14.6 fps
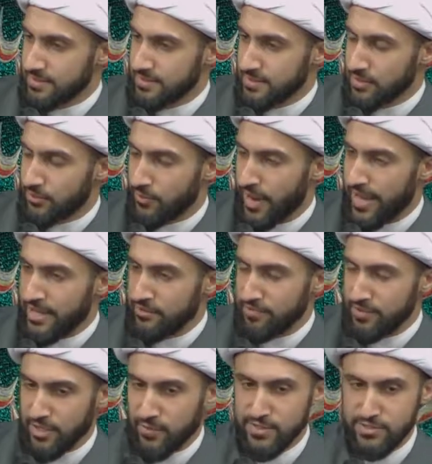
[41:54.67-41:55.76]
grave,
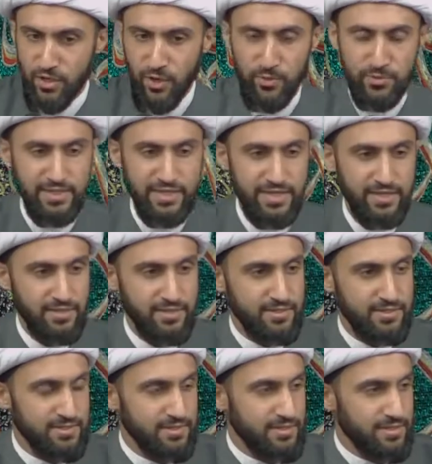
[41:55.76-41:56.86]
and there was only
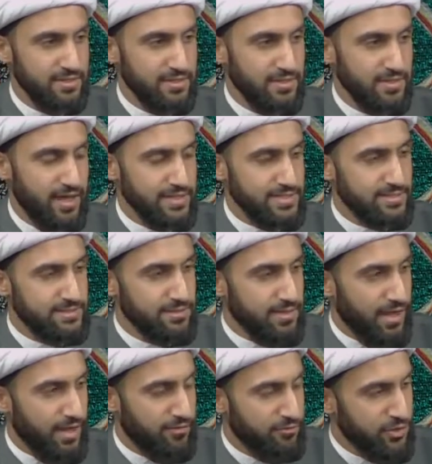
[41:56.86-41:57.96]

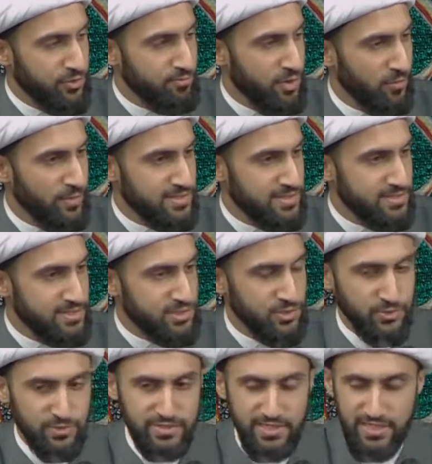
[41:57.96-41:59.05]
a few moments
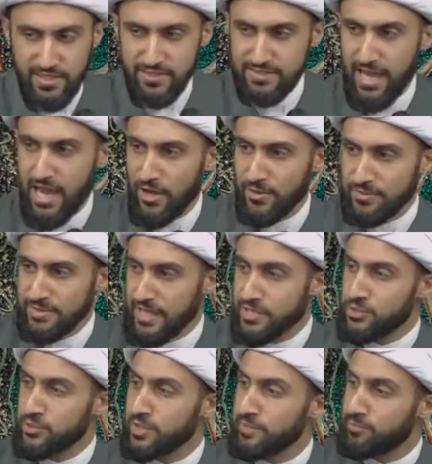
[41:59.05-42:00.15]
to kneel down and
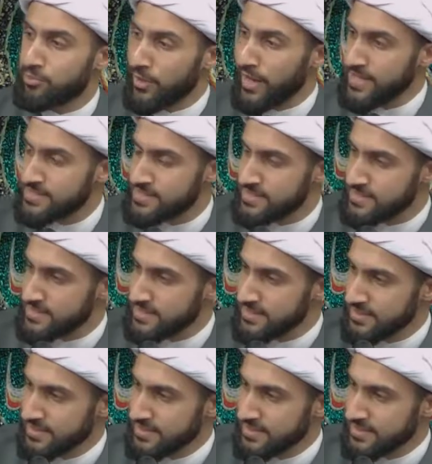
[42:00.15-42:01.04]
to embrace